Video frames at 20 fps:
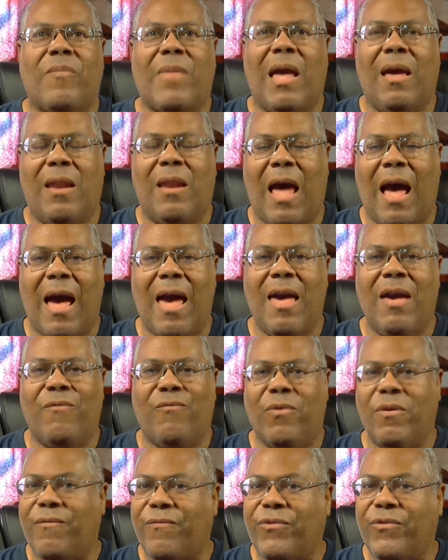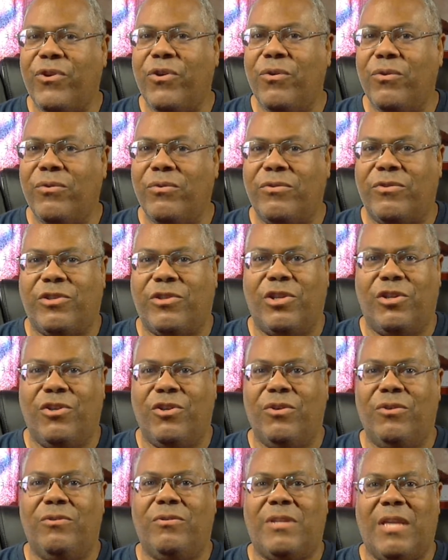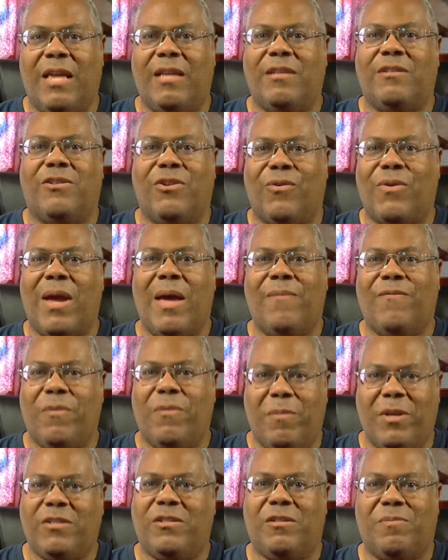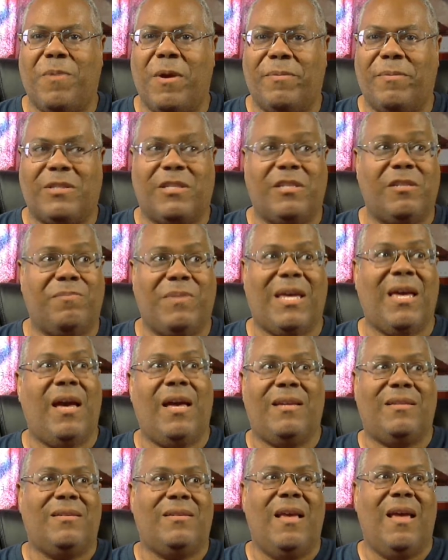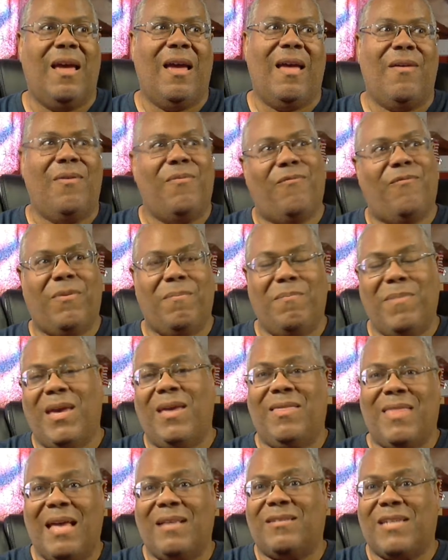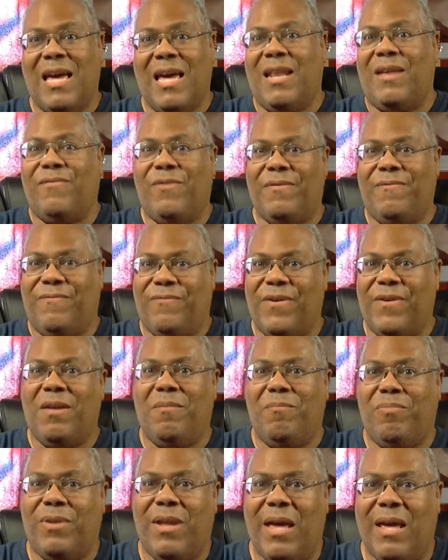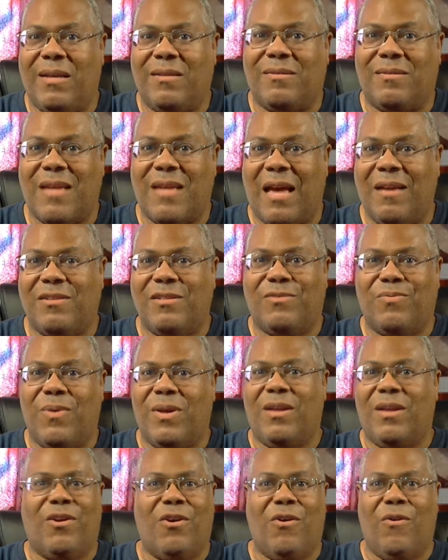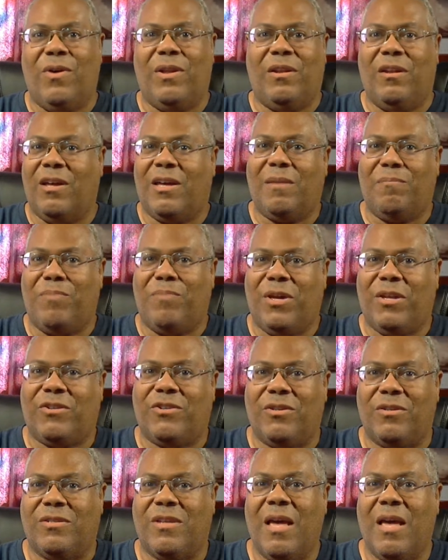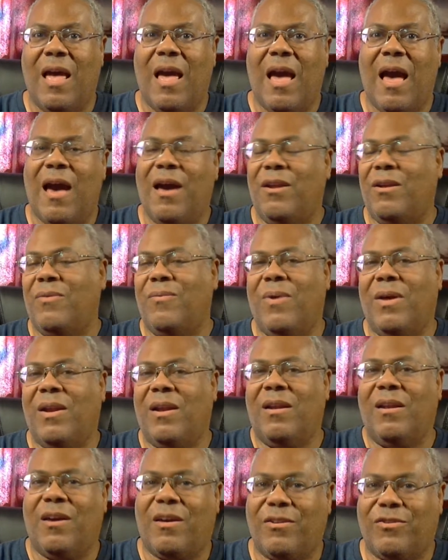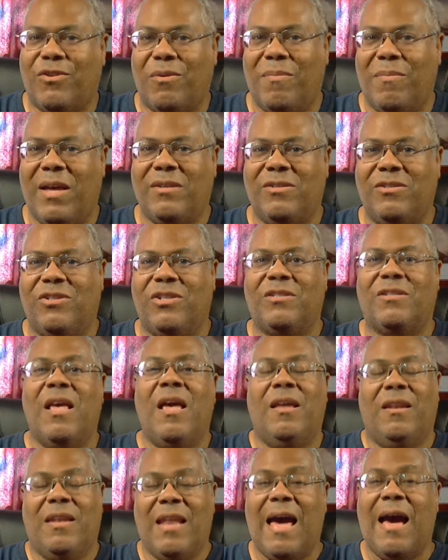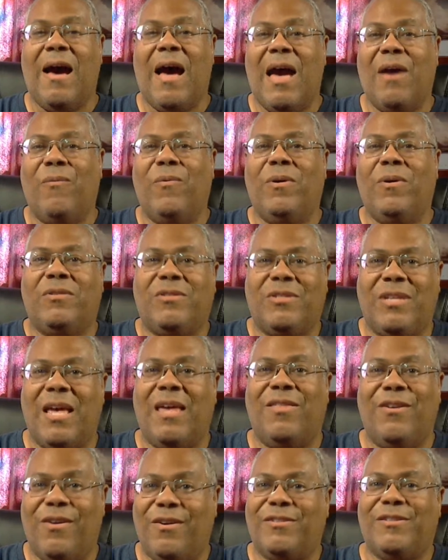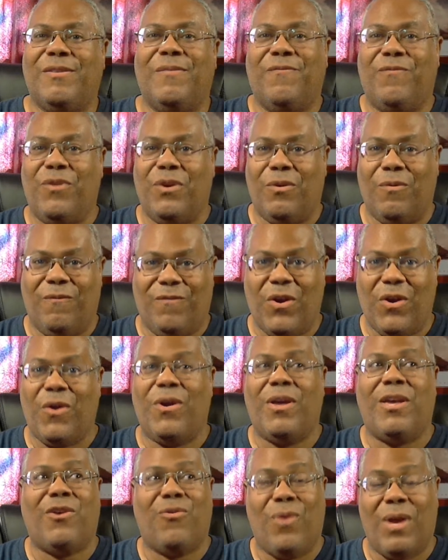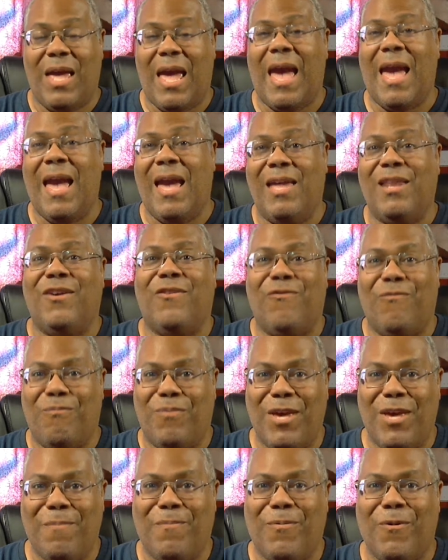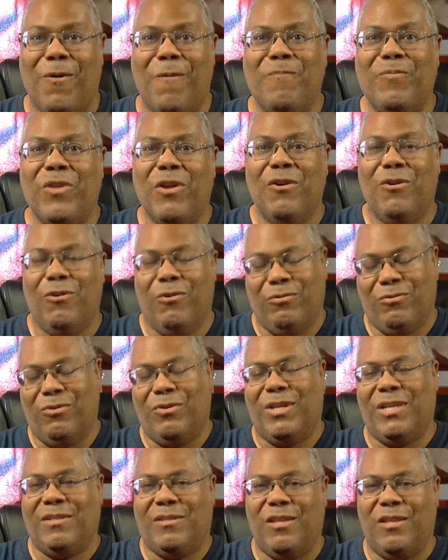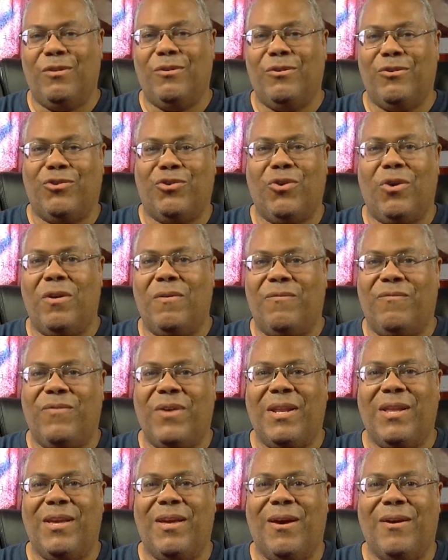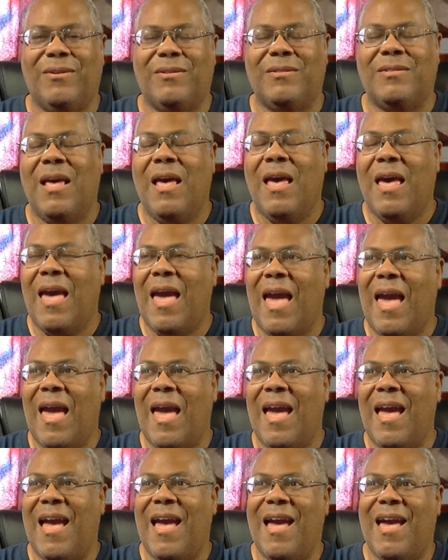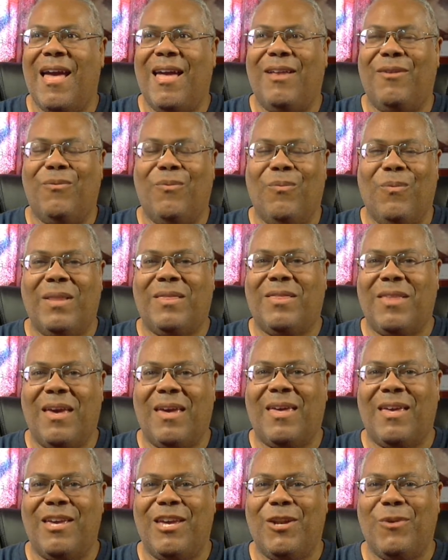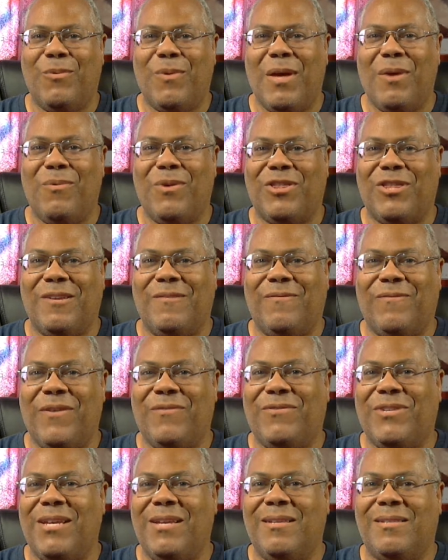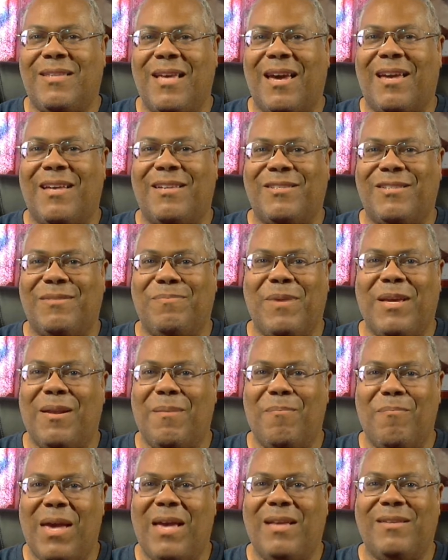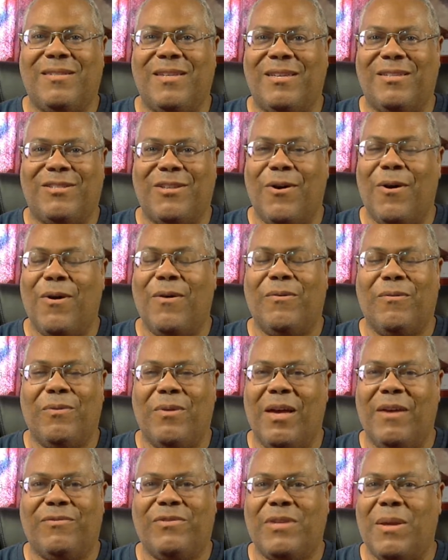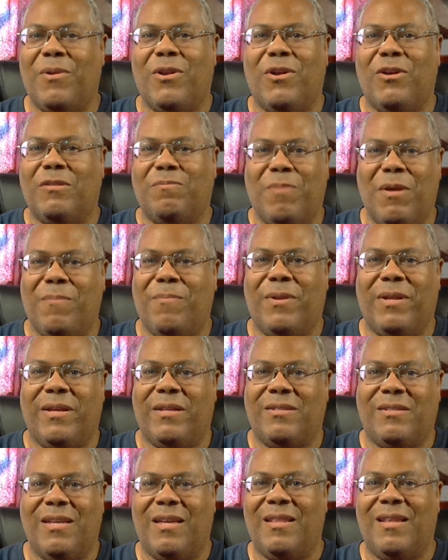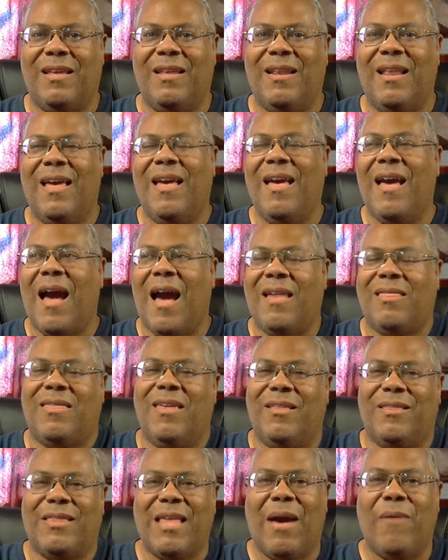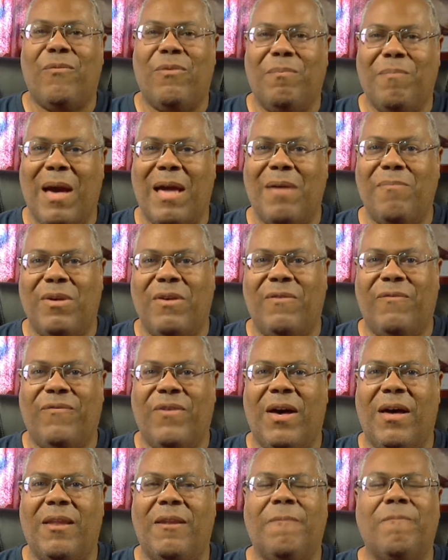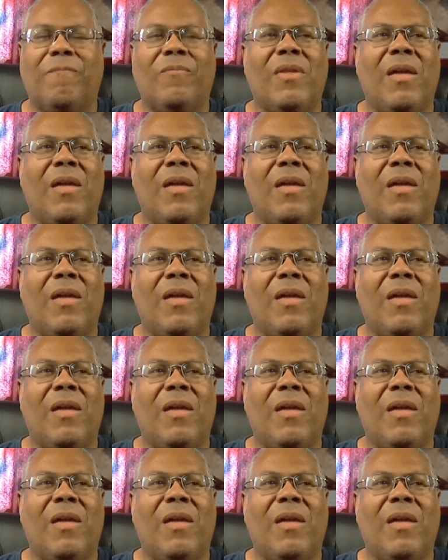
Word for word: And I have refused to use Instagram for business purposes because for me, that's kind of a fun place. I just want to go and look at pictures. I don't want to look at your messages. Now, I will say there are some very creative people who do these little short videos. And what they can get away with in 15 seconds has been amazing. So if some of those people extend it, I think that one might be fun.